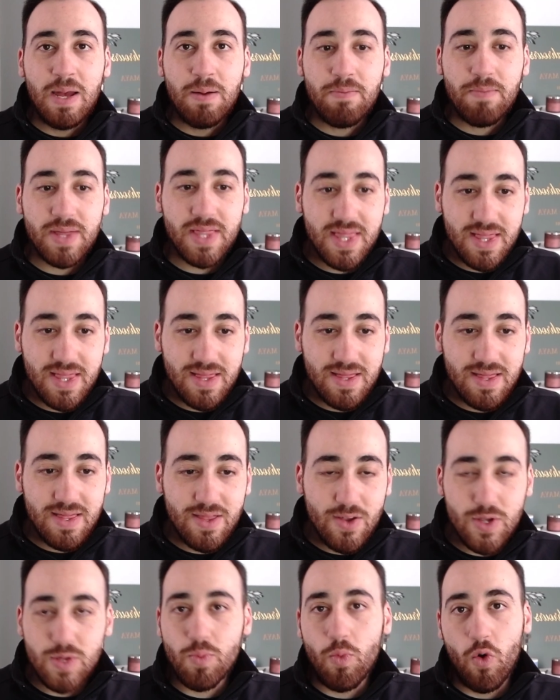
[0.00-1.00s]
But
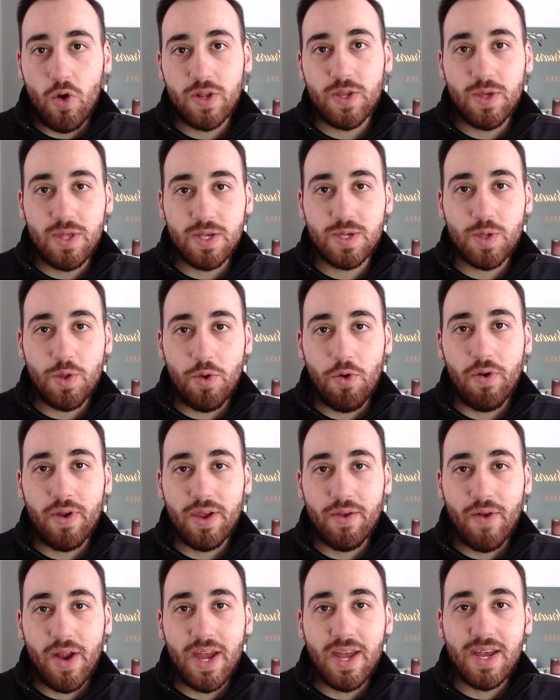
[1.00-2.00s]
there's more to the story,
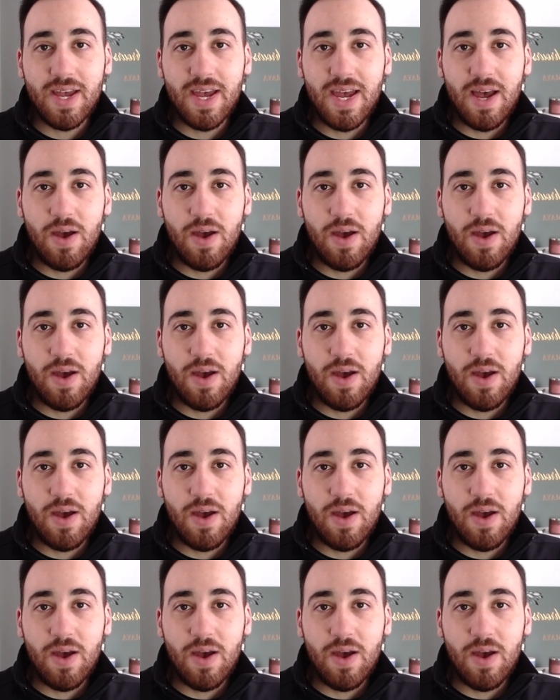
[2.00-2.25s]
right?